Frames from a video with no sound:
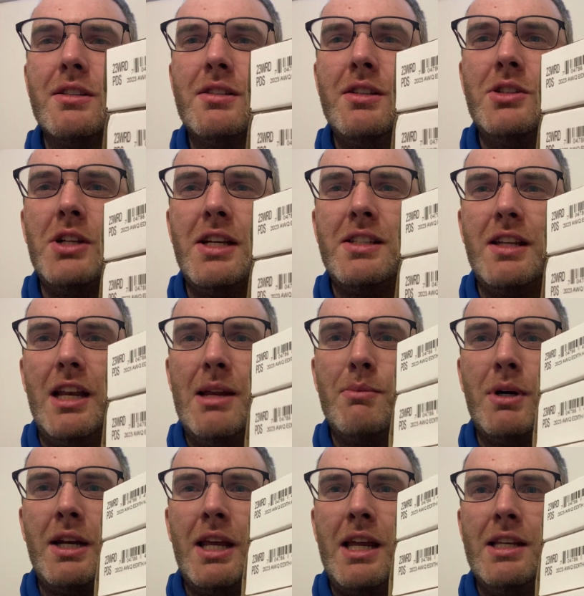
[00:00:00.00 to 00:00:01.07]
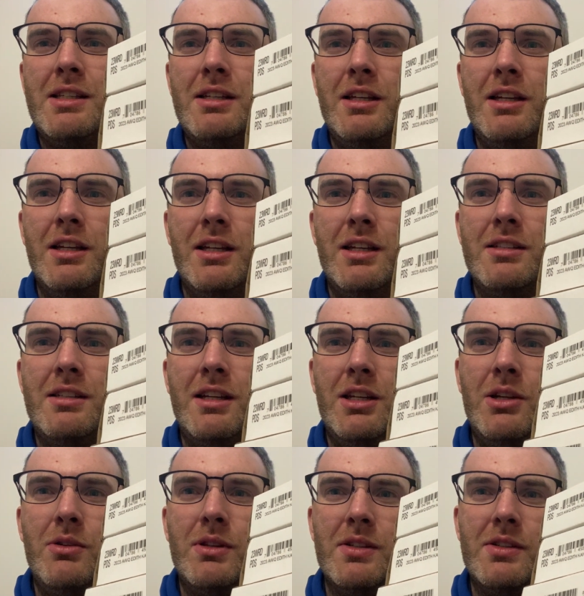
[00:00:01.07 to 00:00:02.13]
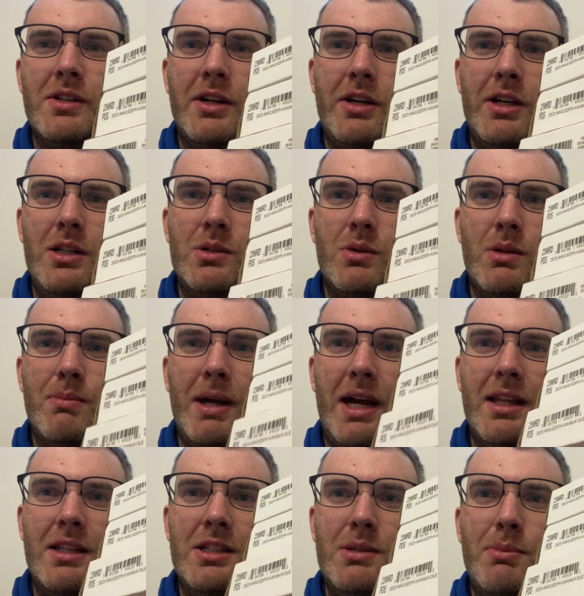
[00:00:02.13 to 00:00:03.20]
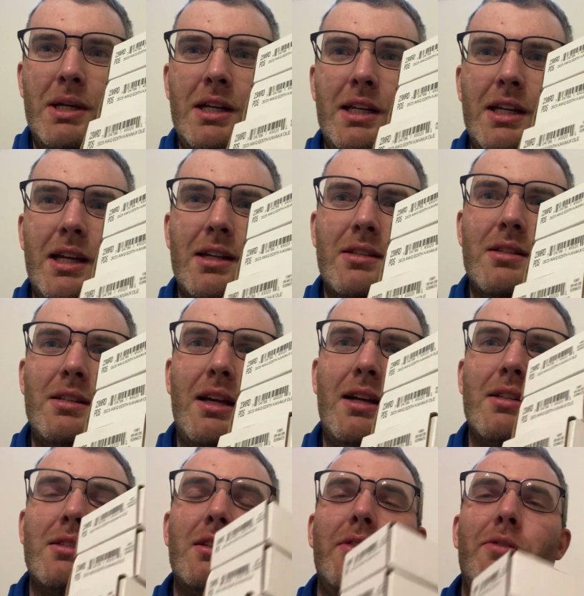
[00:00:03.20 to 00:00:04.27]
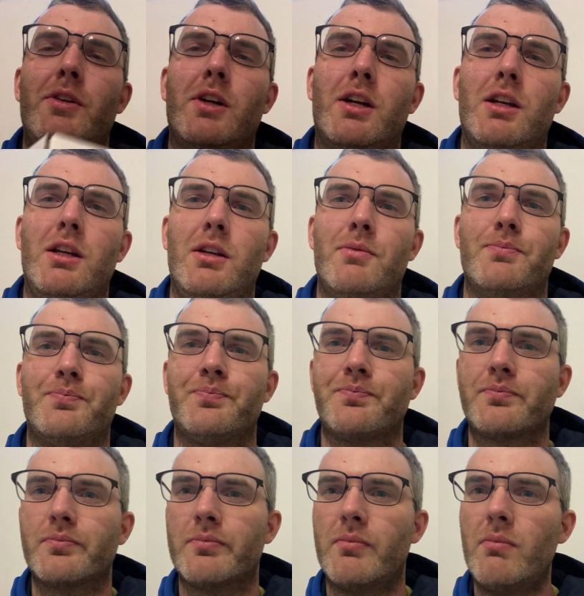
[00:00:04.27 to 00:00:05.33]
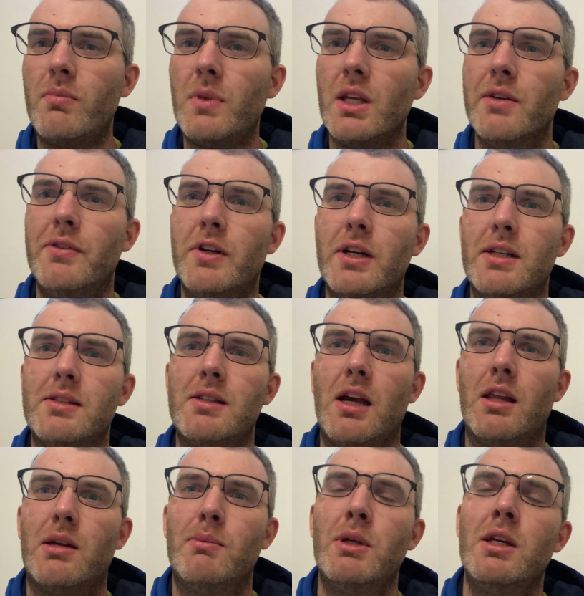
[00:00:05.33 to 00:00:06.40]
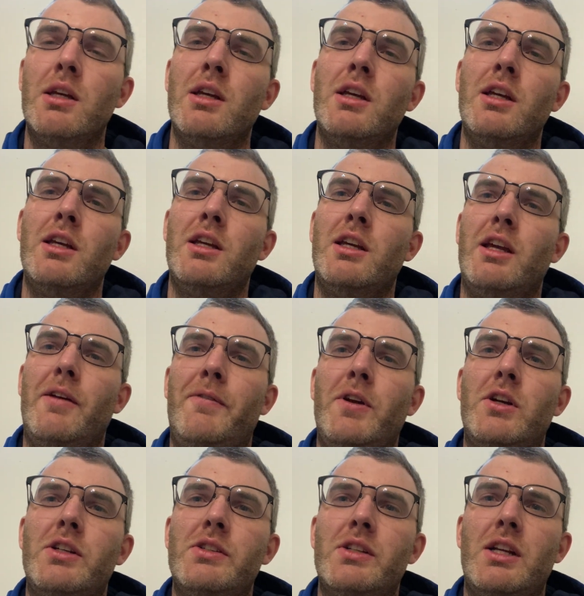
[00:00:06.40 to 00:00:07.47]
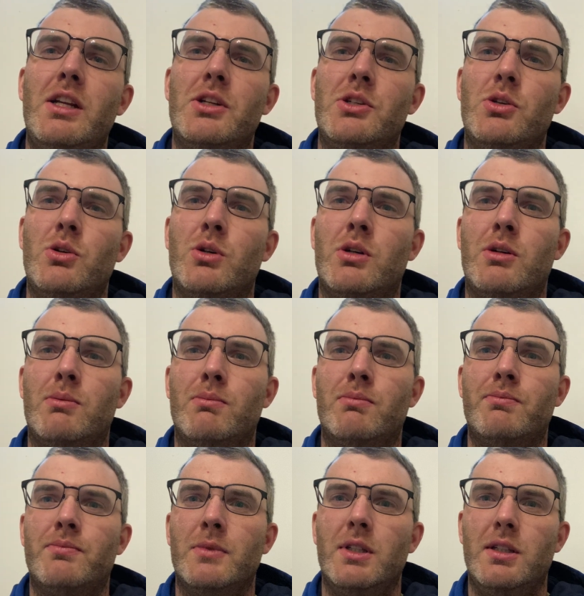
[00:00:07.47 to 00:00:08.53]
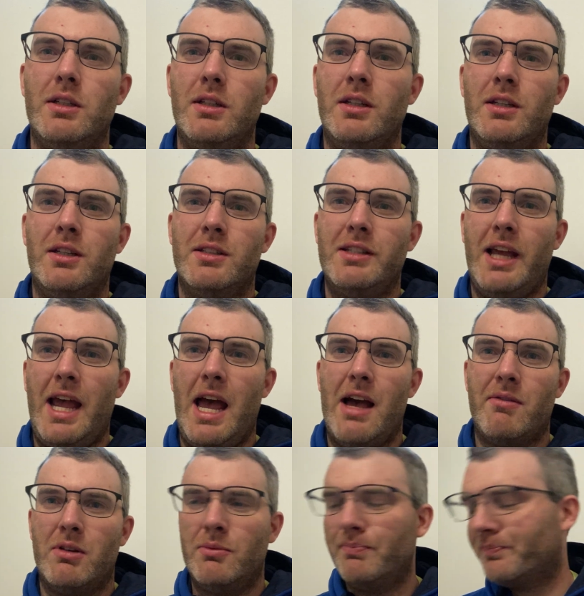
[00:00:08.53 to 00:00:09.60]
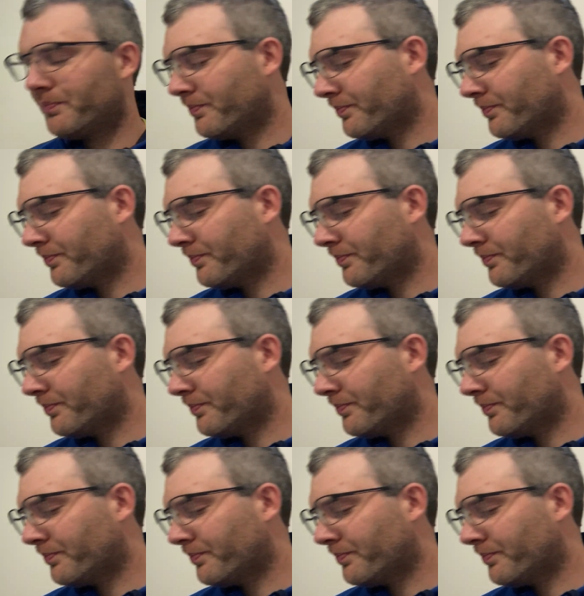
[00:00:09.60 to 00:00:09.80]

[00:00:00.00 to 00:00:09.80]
suggest anybody to continue in the series with buying these PDS sets if you're gonna sell them. If you're just gonna do them to have them,